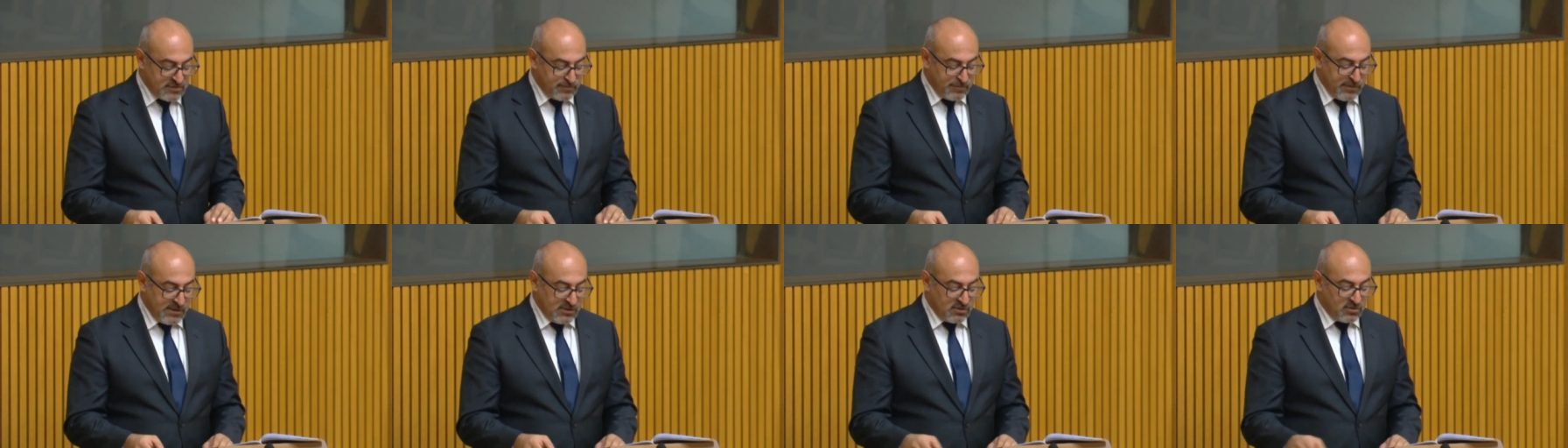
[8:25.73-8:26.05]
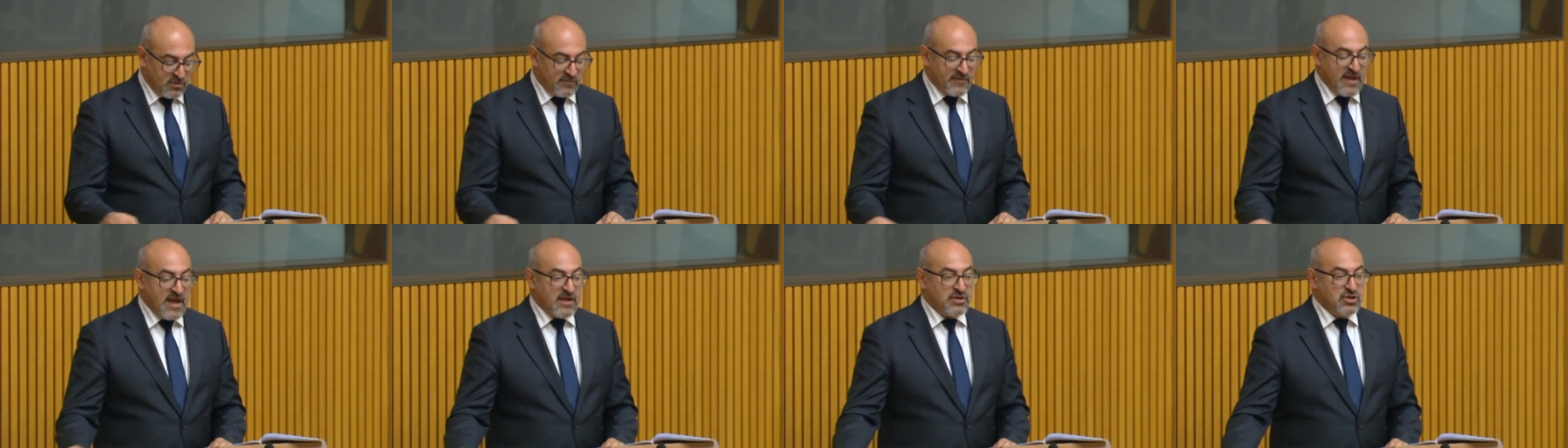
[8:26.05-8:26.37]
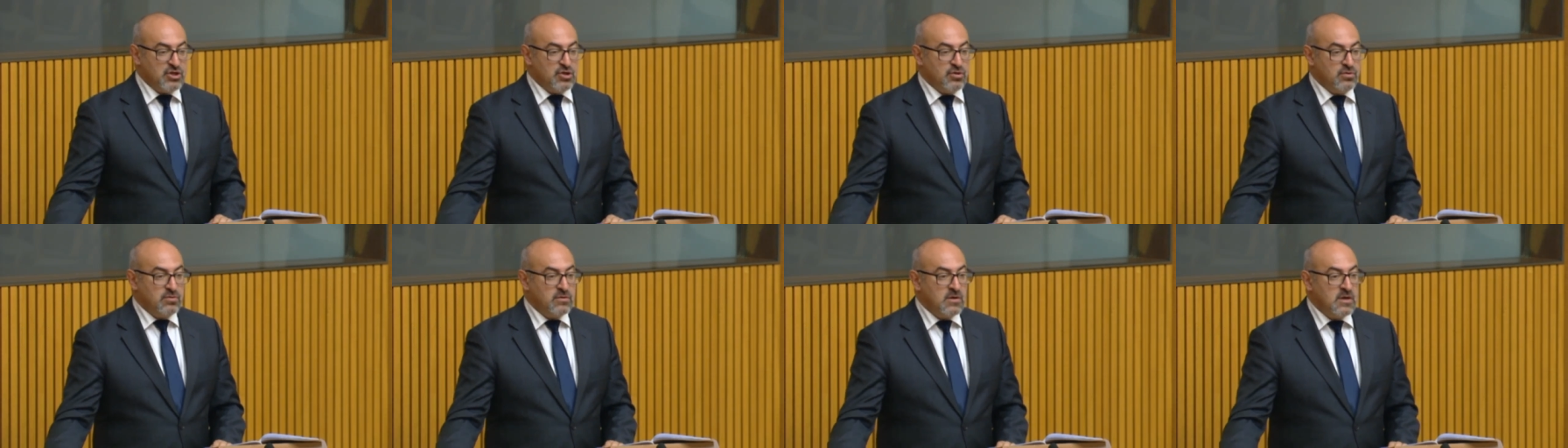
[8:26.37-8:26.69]
pillar of our
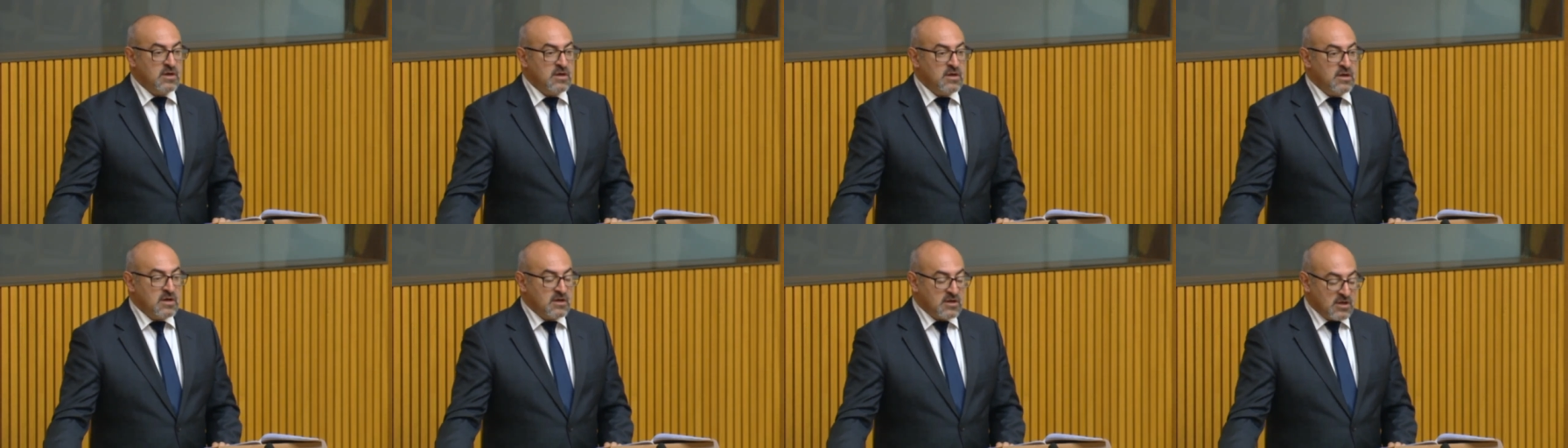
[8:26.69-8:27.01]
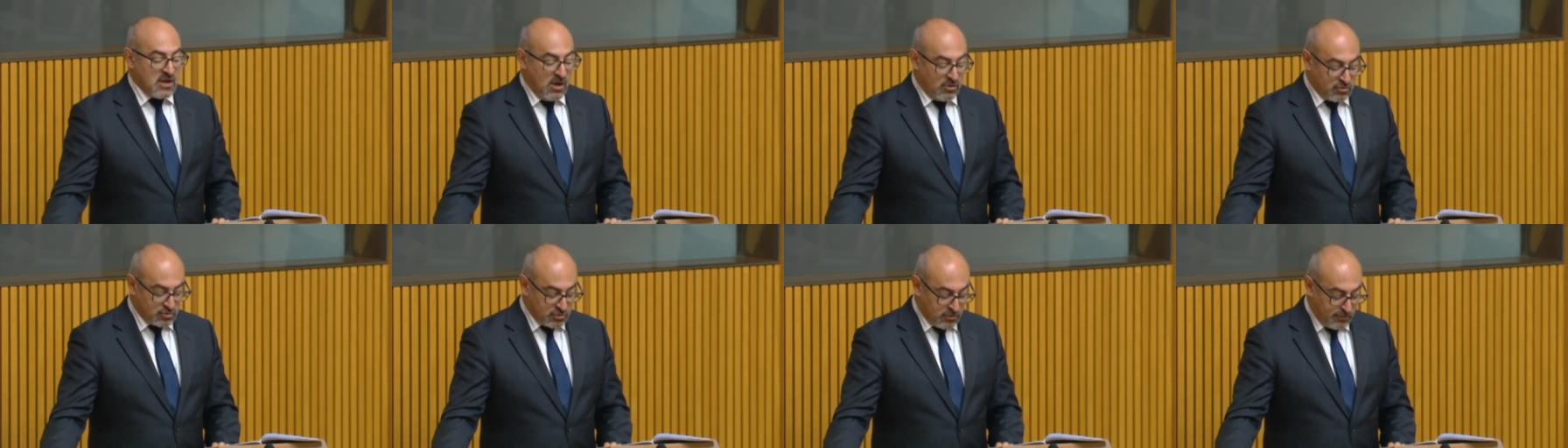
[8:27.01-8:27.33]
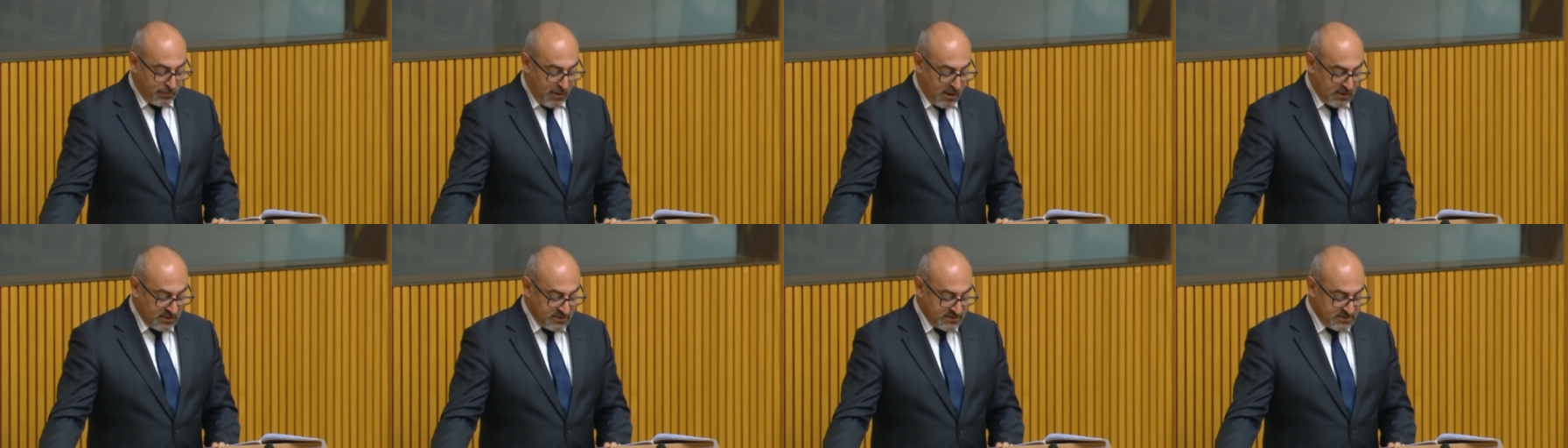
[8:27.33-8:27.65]
new cultural
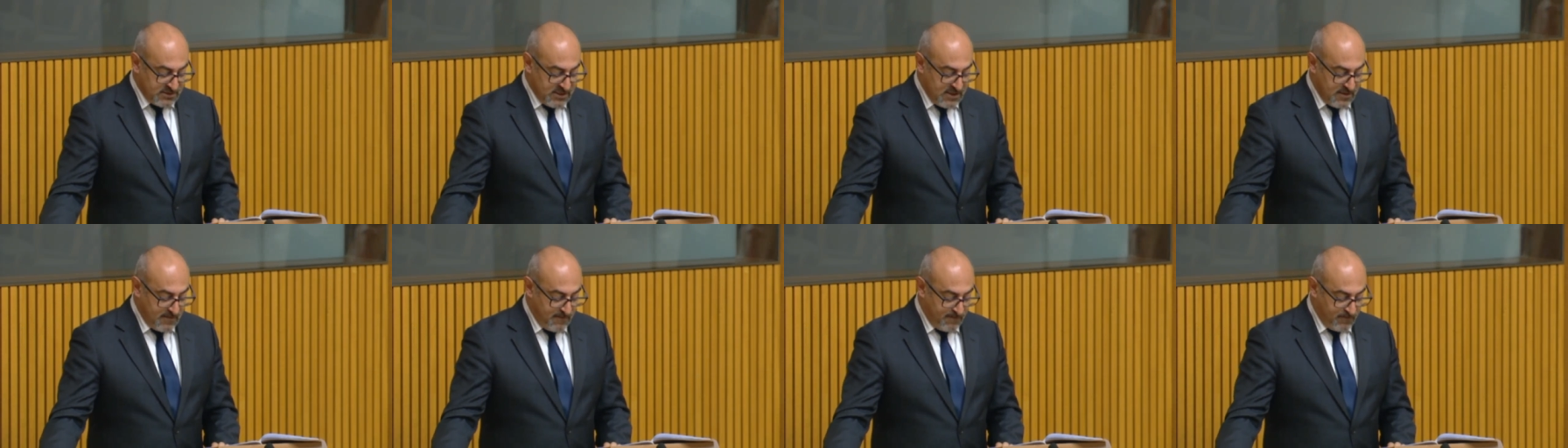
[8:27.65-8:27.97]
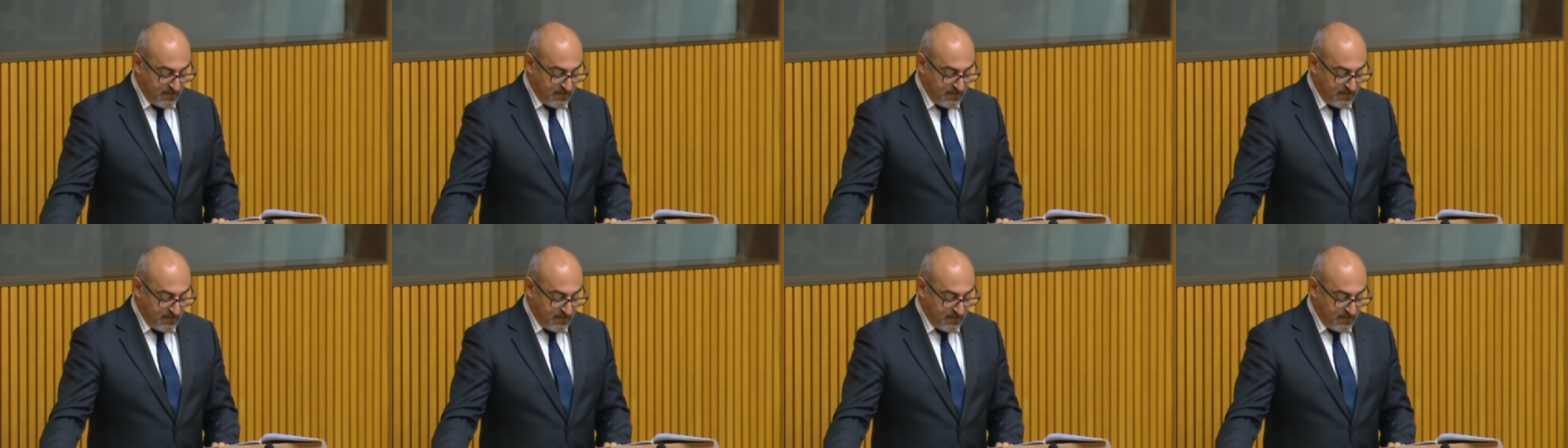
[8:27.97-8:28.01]
policy.